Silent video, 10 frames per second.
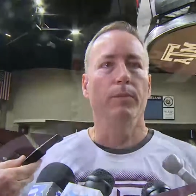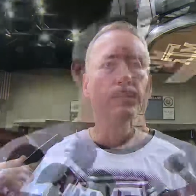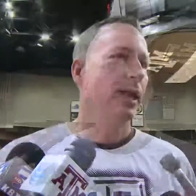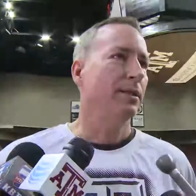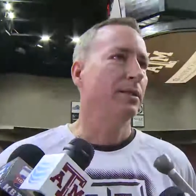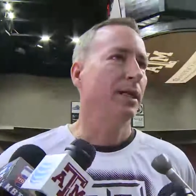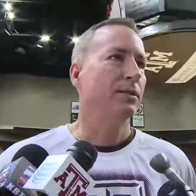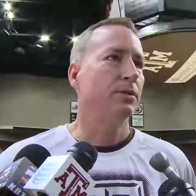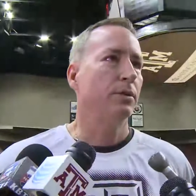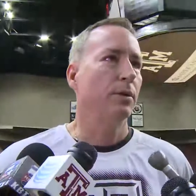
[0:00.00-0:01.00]
That
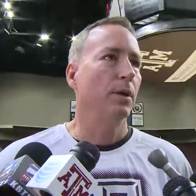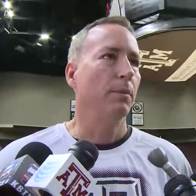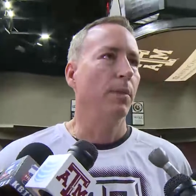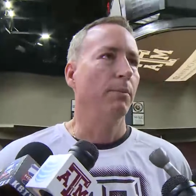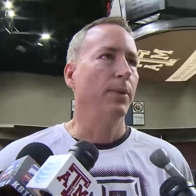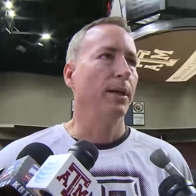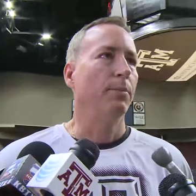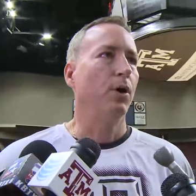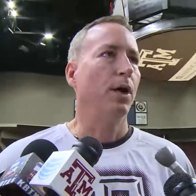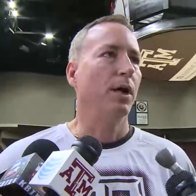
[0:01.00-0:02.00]
that's a, a, big
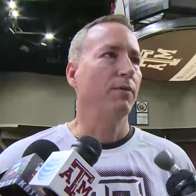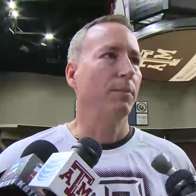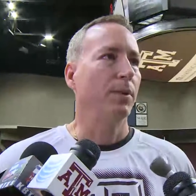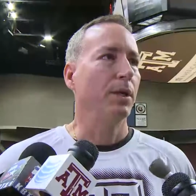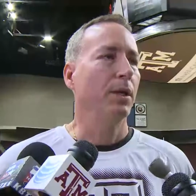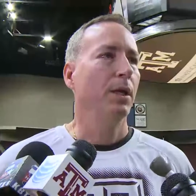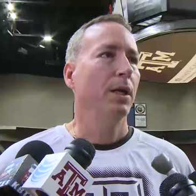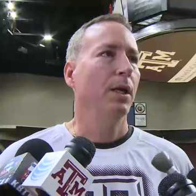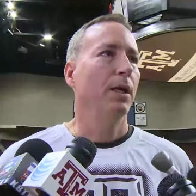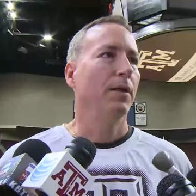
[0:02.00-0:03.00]
part of it. But
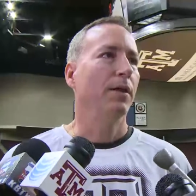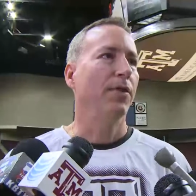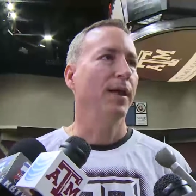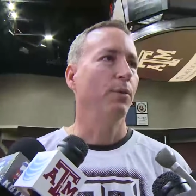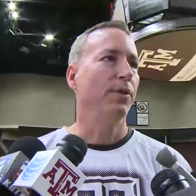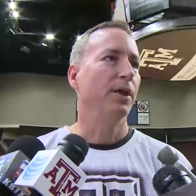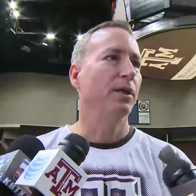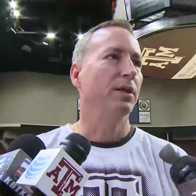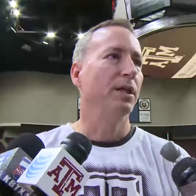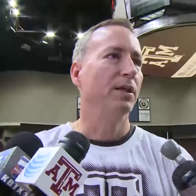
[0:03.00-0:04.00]
the thing with
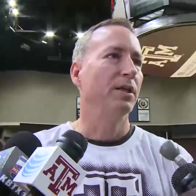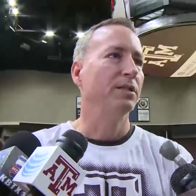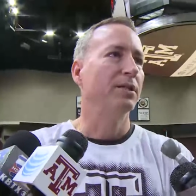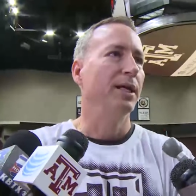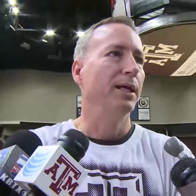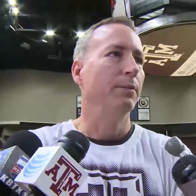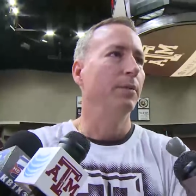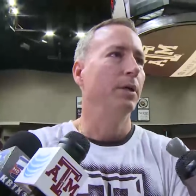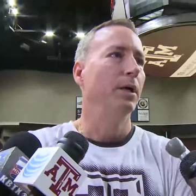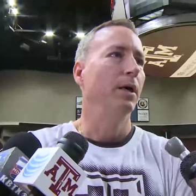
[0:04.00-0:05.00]
this team,
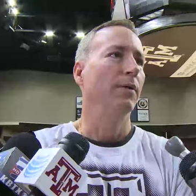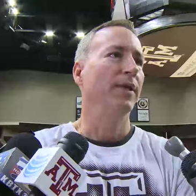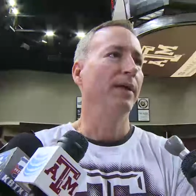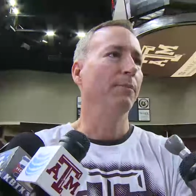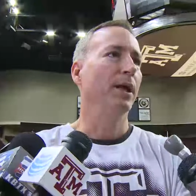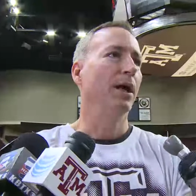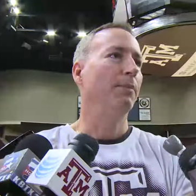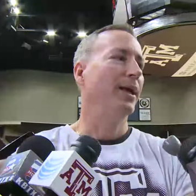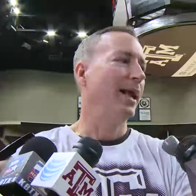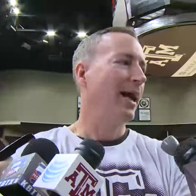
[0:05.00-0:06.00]
uh, they've been
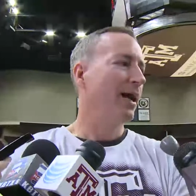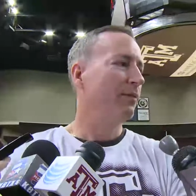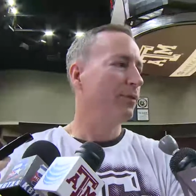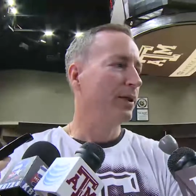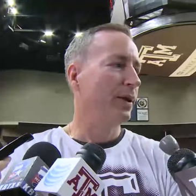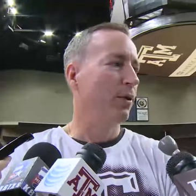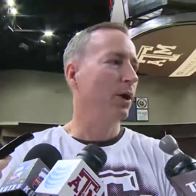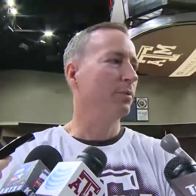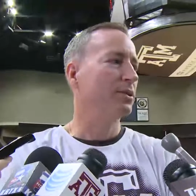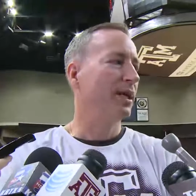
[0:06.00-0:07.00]
up at half. They were
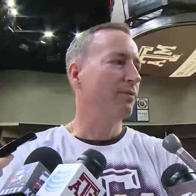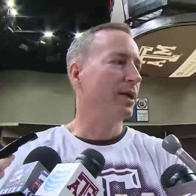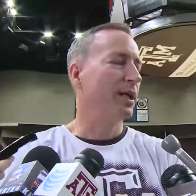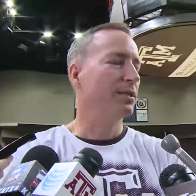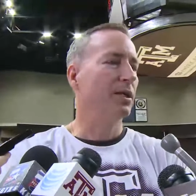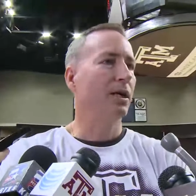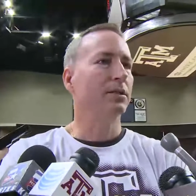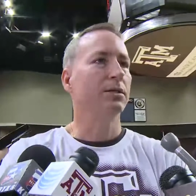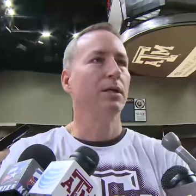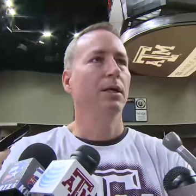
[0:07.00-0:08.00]
up seven against
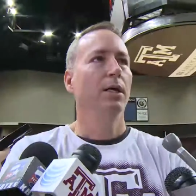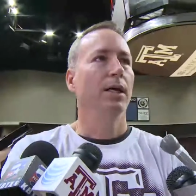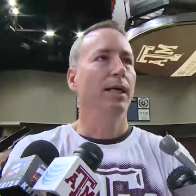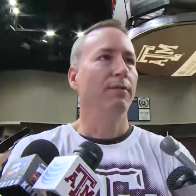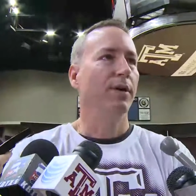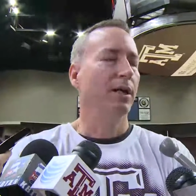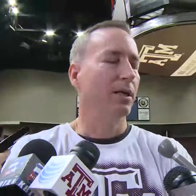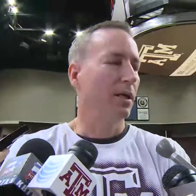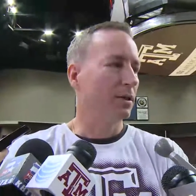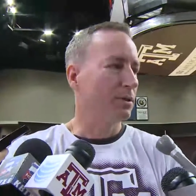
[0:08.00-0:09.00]
us even in
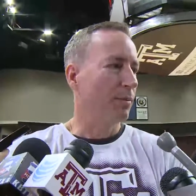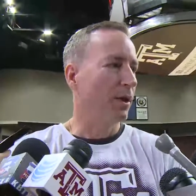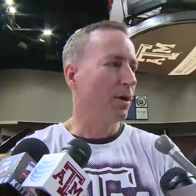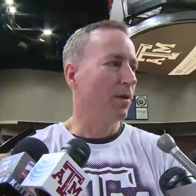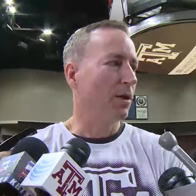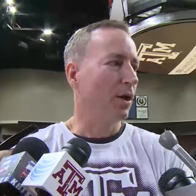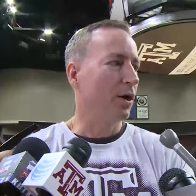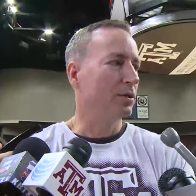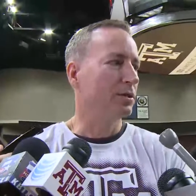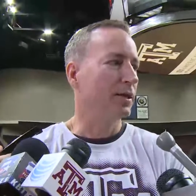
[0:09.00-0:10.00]
uh, some of their other
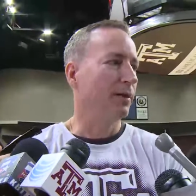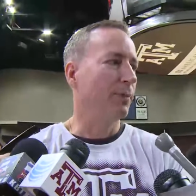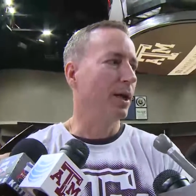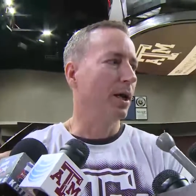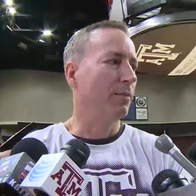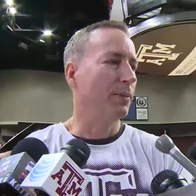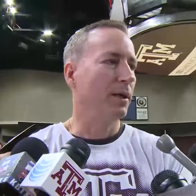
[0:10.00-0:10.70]
losses, they've been up.